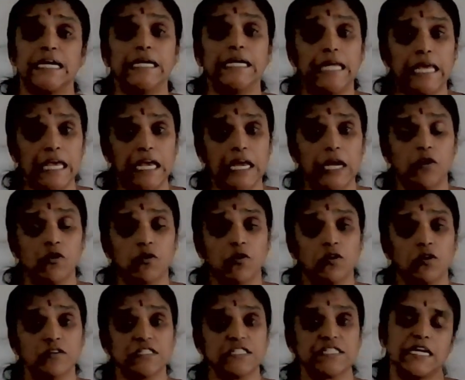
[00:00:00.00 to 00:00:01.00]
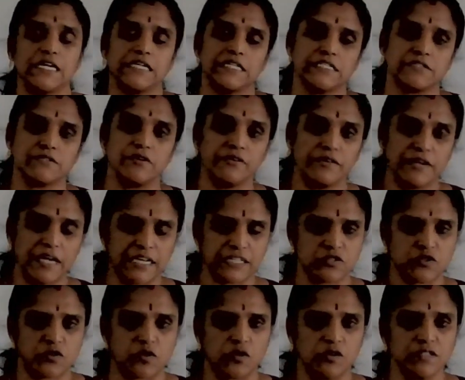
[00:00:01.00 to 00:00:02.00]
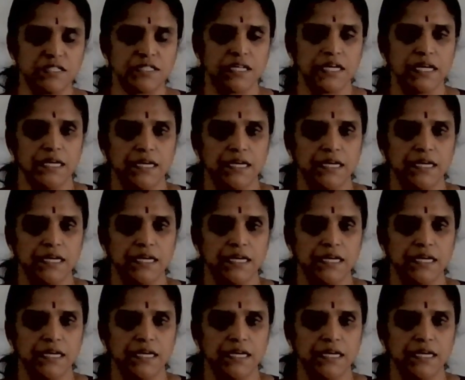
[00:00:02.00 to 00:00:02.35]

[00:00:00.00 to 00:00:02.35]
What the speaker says: D-glucose, that is dextrose.